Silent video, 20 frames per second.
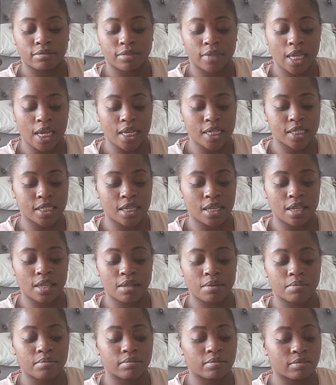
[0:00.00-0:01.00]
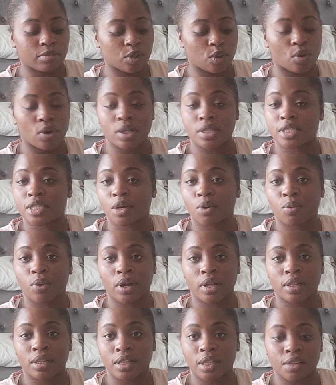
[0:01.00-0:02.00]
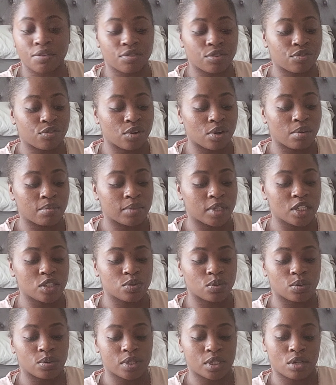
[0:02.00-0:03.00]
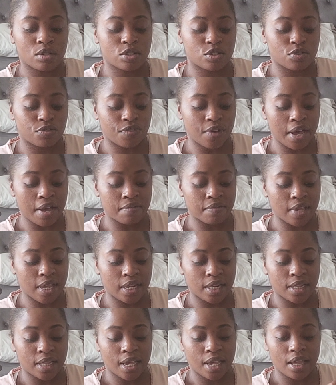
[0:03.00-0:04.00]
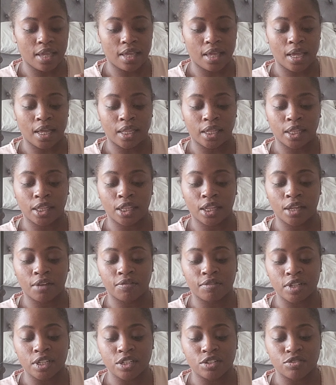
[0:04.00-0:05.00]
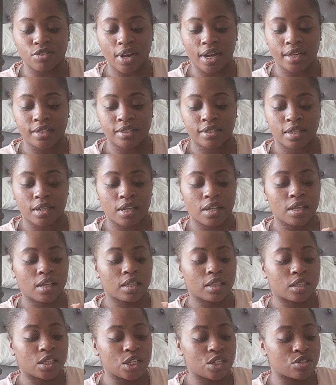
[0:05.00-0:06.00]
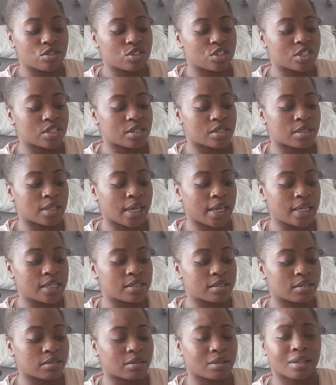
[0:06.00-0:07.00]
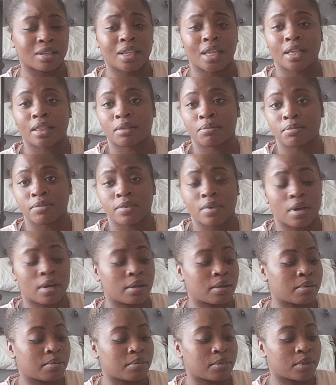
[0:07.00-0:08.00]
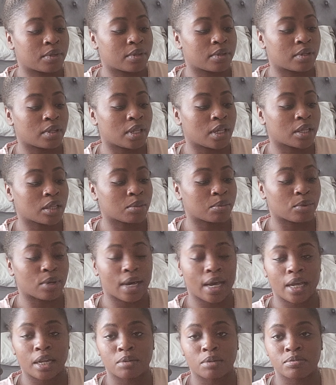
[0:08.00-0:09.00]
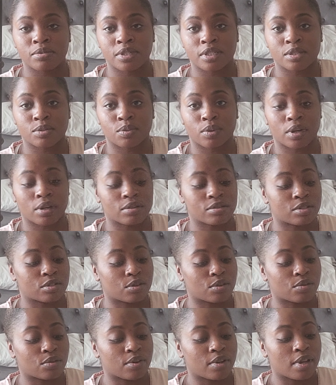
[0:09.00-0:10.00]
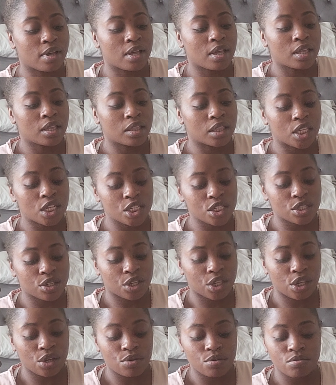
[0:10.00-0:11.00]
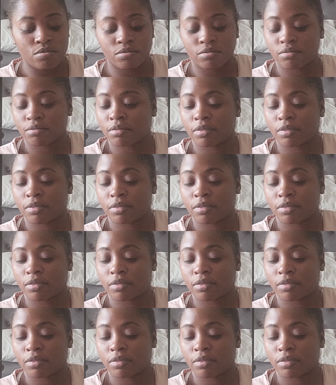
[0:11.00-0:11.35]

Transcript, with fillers: Like I said, going somewhere in the living room. This one was also $5.99. I love these rocks. These are just nice collect, um, collectible items as well. So these are cute.